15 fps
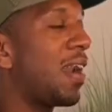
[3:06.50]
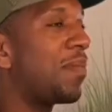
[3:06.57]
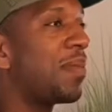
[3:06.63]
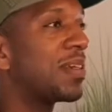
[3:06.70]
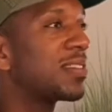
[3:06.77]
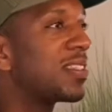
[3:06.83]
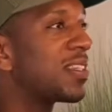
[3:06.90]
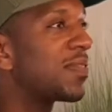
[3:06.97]
a
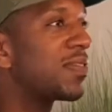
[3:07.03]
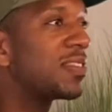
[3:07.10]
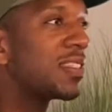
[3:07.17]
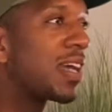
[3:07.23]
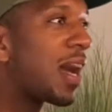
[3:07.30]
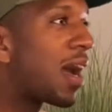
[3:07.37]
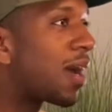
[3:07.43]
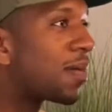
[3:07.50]
bunch of different
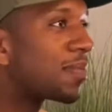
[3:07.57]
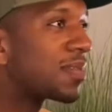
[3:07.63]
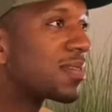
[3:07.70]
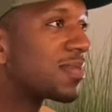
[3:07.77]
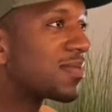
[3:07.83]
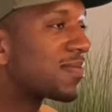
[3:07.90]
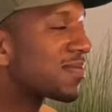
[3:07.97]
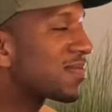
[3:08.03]
jobs.
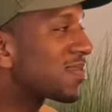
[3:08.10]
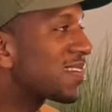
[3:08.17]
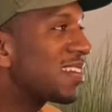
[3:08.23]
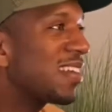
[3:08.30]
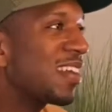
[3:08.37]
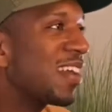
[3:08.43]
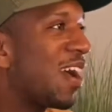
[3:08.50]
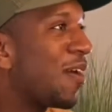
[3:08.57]
Yep.
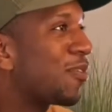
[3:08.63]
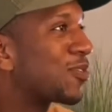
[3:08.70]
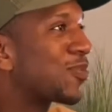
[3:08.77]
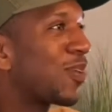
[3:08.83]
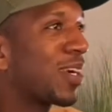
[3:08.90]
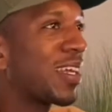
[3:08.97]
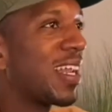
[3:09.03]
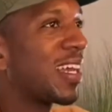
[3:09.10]
I was
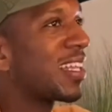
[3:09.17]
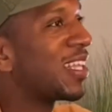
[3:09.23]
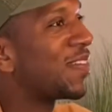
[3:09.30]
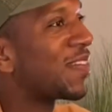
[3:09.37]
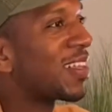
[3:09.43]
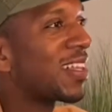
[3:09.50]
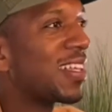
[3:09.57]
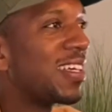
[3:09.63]
working at
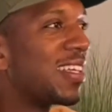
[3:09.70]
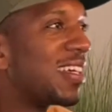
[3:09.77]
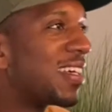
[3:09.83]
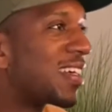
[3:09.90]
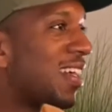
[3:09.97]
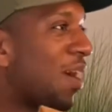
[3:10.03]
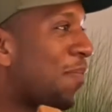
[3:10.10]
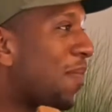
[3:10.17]
Cleveland
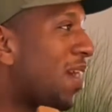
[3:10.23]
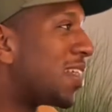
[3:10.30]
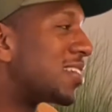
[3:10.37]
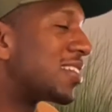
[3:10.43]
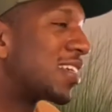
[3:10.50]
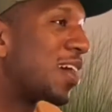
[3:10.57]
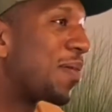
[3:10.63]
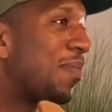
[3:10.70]
Clinic. I
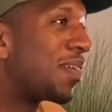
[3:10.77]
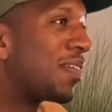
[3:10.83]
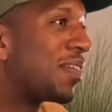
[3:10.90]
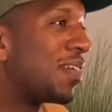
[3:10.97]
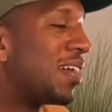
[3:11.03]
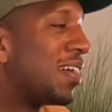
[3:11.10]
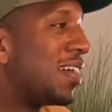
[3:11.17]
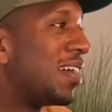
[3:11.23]
managed a couple
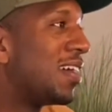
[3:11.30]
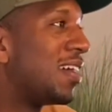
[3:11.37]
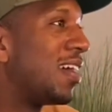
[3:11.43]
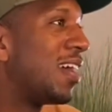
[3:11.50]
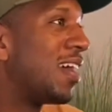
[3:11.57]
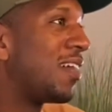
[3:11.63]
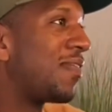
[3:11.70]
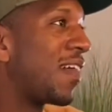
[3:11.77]

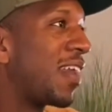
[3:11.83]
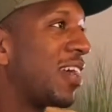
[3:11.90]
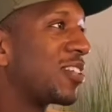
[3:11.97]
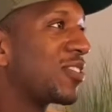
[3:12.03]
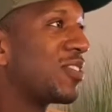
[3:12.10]
of financial